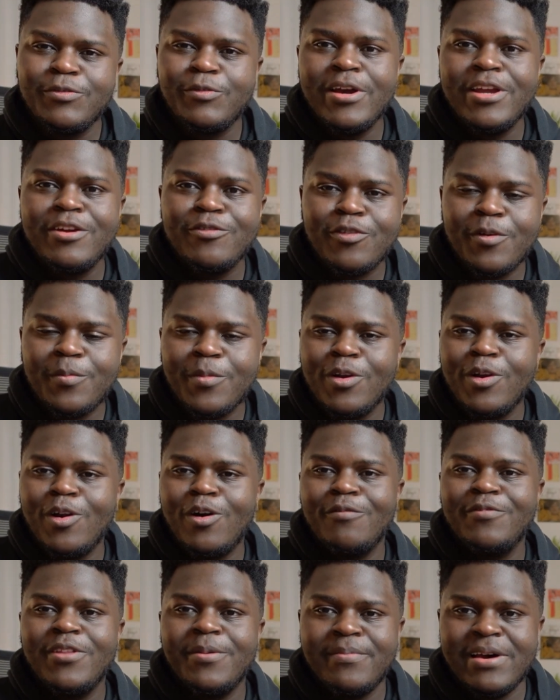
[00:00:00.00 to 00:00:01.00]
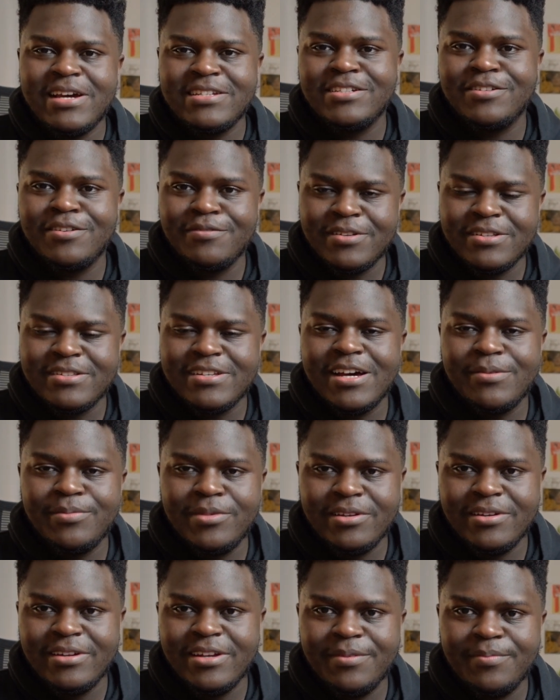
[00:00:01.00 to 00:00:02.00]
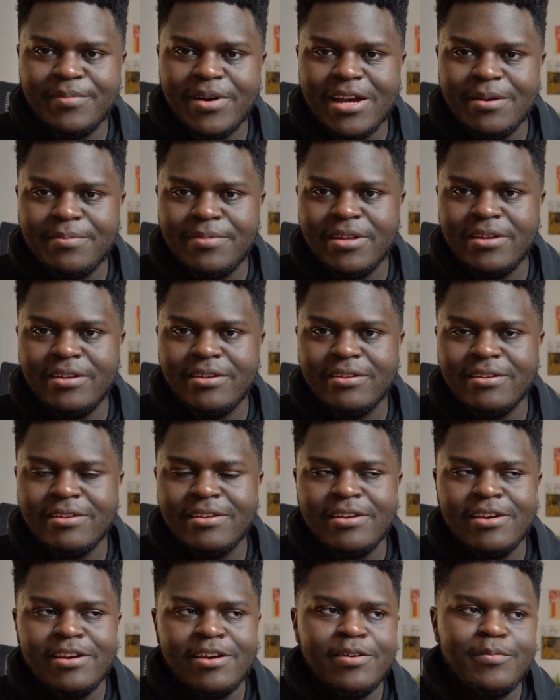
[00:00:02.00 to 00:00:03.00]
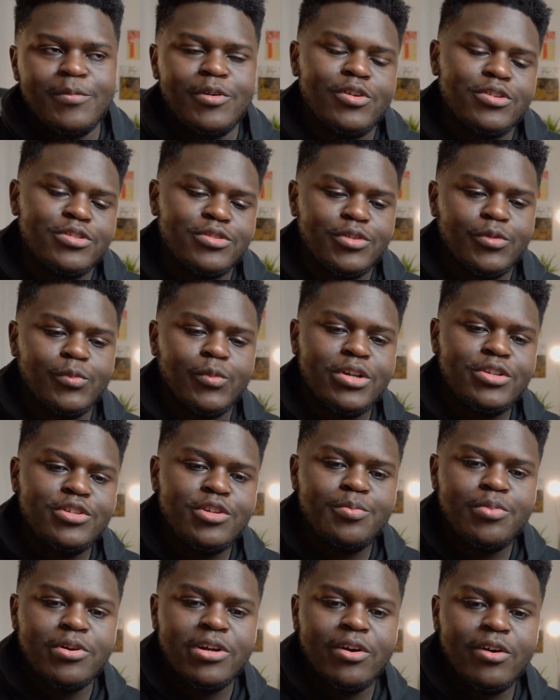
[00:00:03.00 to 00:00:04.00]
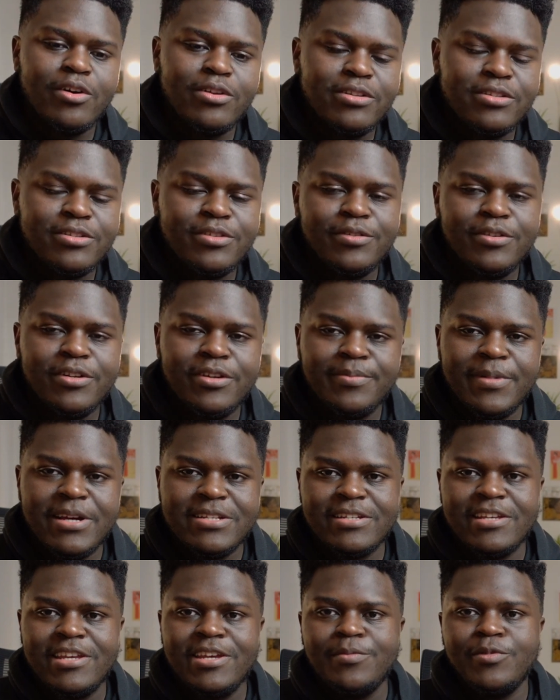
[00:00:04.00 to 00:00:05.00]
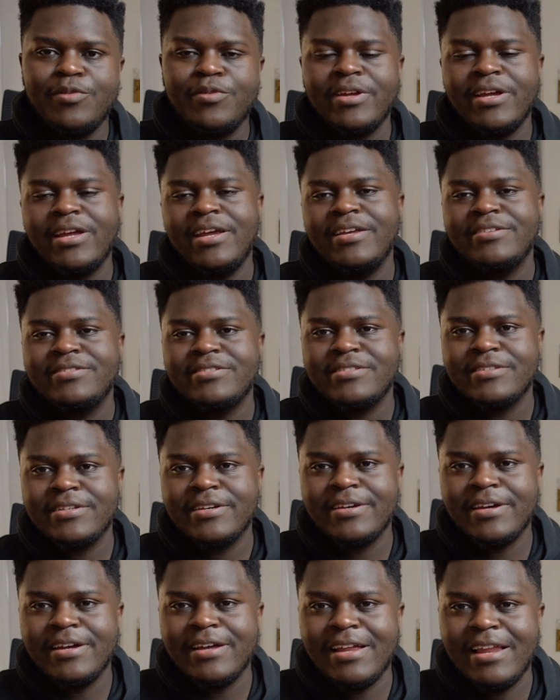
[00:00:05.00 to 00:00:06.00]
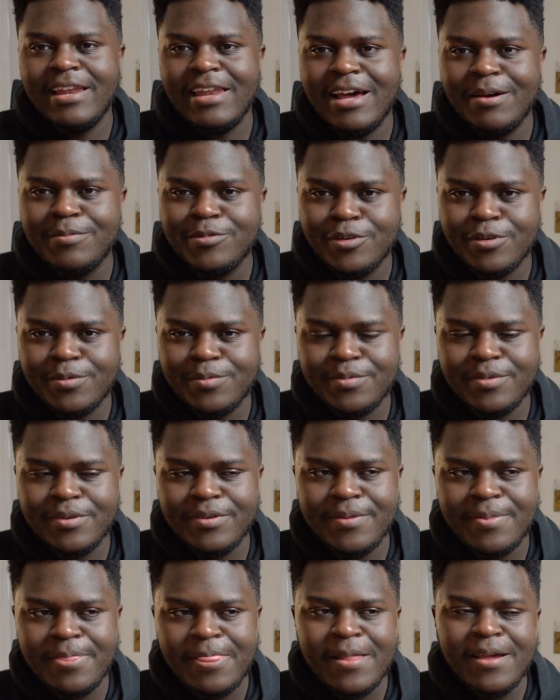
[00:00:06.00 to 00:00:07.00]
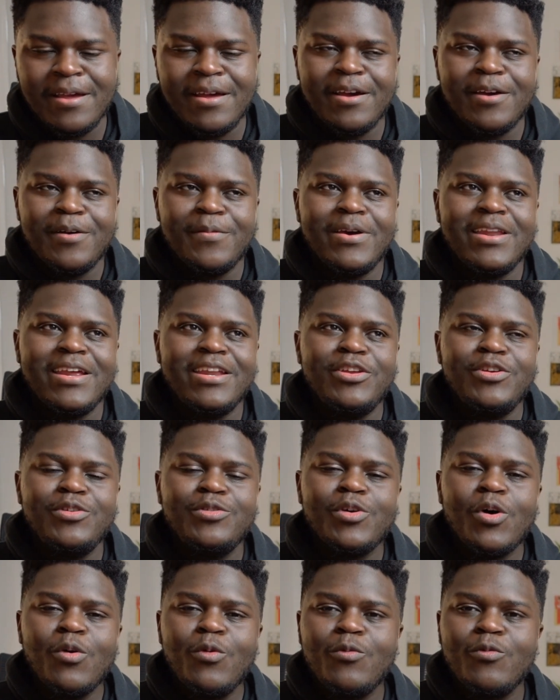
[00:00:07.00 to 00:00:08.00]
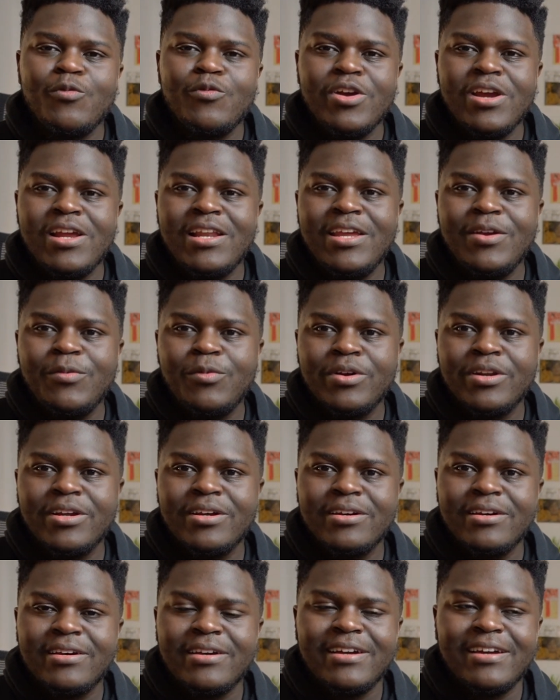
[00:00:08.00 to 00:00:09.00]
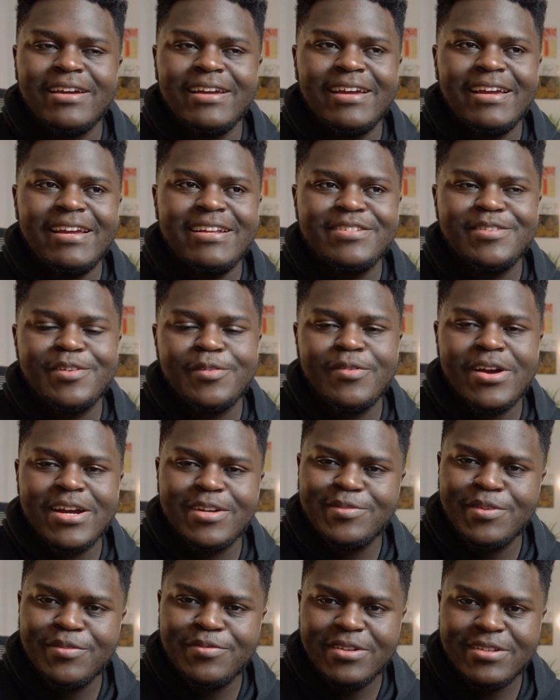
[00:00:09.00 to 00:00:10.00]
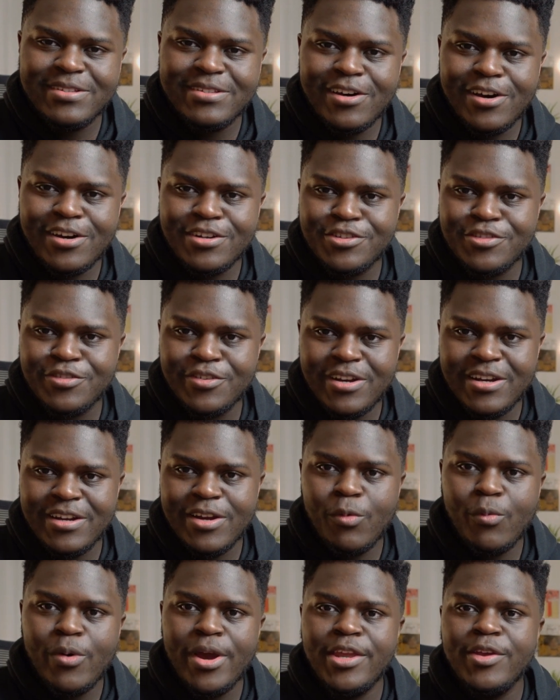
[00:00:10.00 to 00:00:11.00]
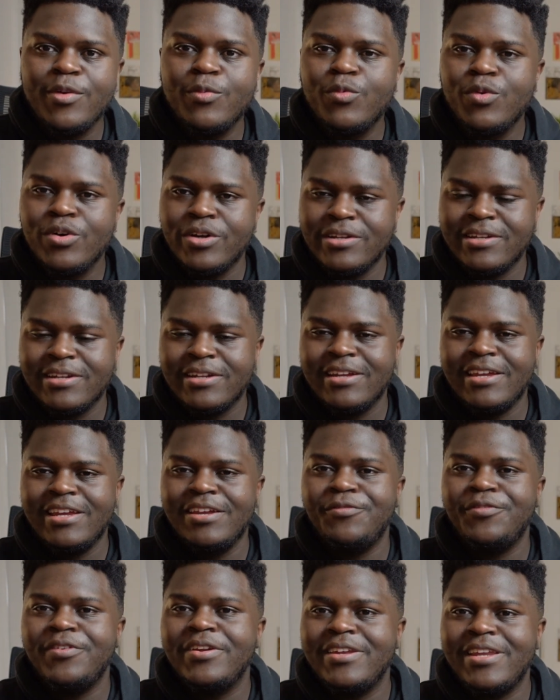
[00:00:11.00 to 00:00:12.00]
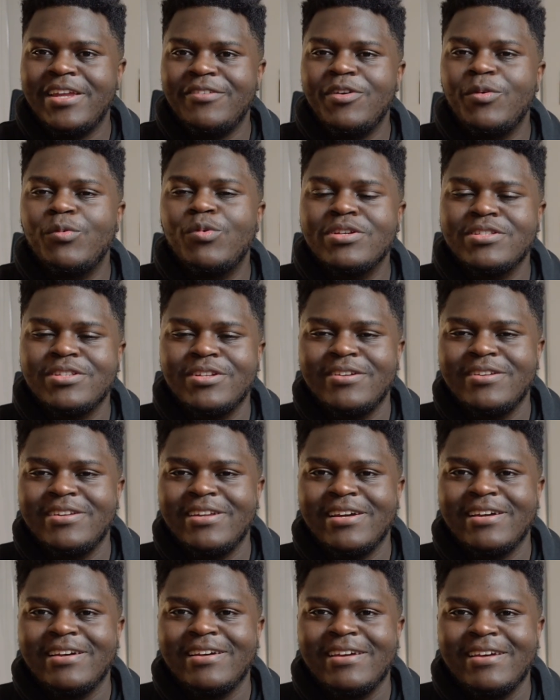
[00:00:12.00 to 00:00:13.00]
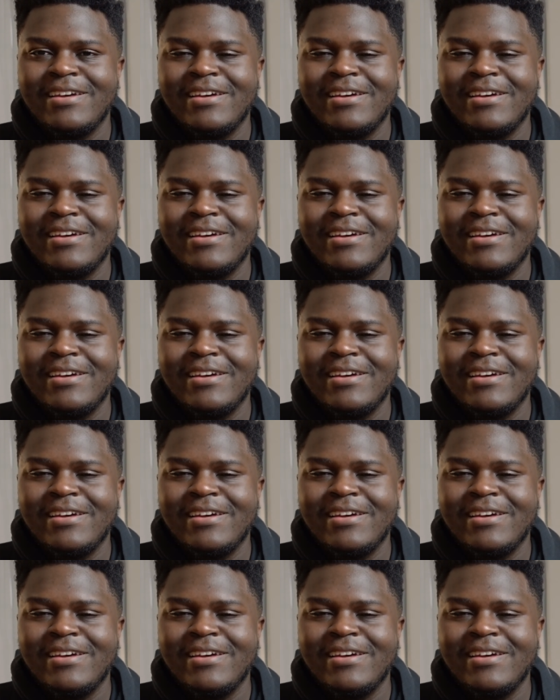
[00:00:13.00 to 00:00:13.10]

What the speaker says: away from a lot of the magic of the tablet, in my opinion. Because once you put it onto the Magic Keyboard, it's a laptop. And then you don't really want to interact with the touchscreen the way you would if it wasn't on there.